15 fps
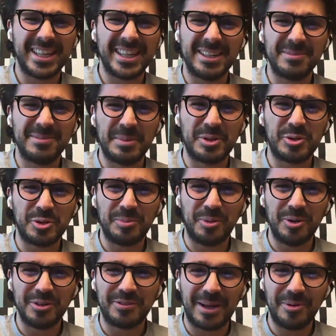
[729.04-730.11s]
was like maybe
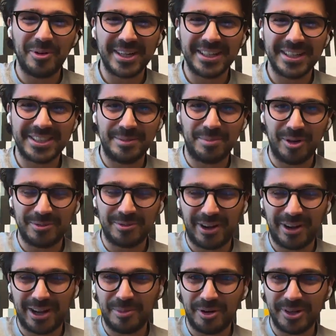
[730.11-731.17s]
2.5%,
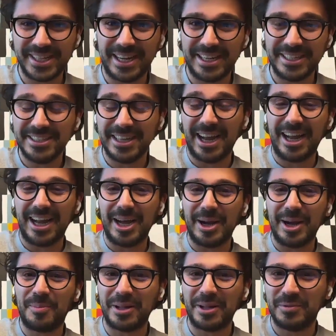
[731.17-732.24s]

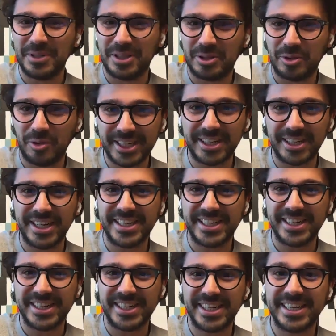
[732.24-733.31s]
3.5%. But with those
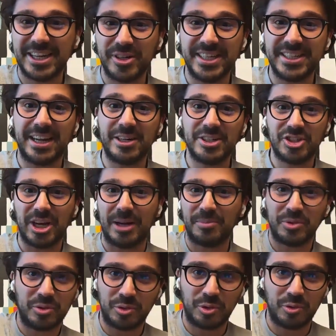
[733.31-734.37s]
RSAs, actually CTR
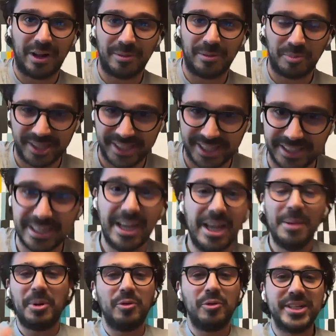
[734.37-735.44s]
jumped to
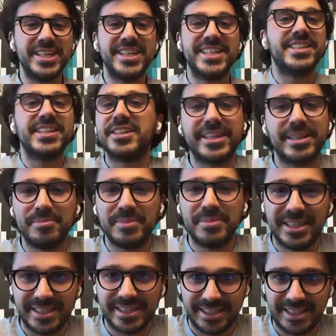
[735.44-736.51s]
12%. But obviously CTR
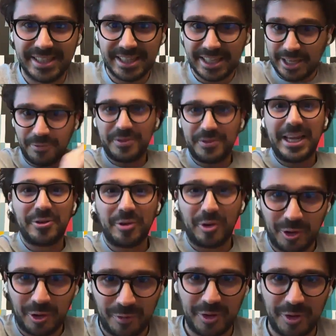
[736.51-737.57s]
doesn't mean anything if
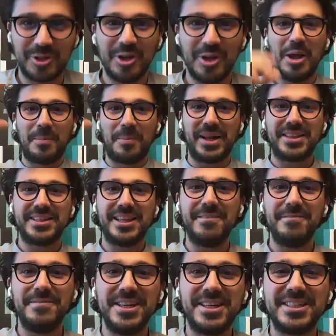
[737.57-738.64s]
they don't convert.
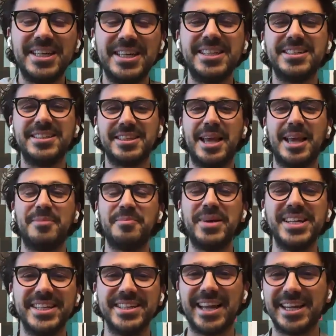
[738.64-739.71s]
But then we created
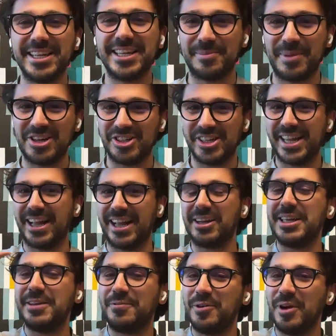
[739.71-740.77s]
amazing landing pages.
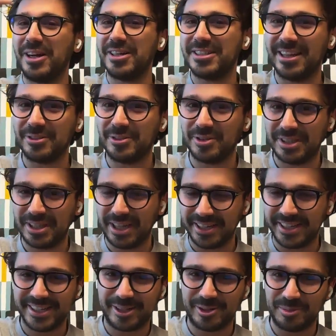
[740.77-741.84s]
Like if you are trying to
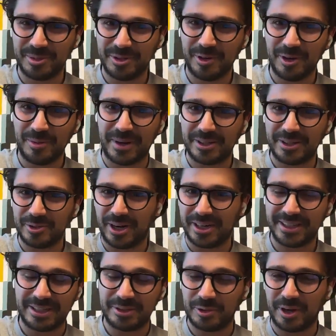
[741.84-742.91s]
cancel Zoom Info,
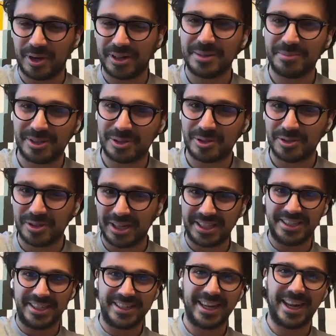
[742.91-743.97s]
but you are not able
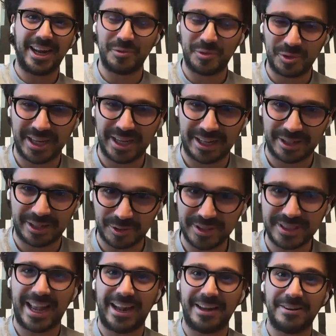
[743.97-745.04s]
to, here's how you
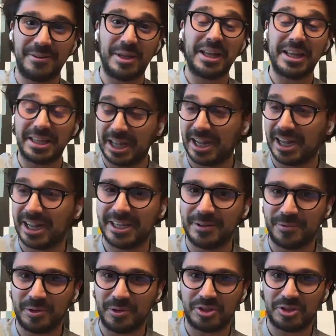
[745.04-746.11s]
can do it. And
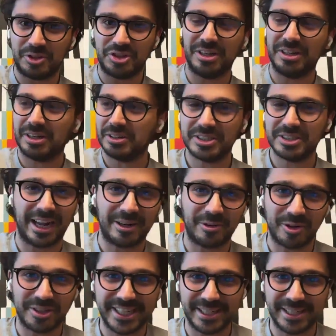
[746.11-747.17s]
if you
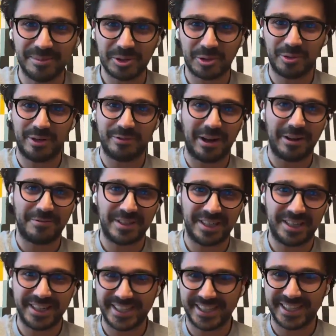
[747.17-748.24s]
try Cognitum,
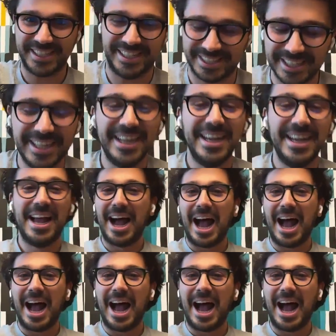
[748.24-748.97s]
25 free lists here.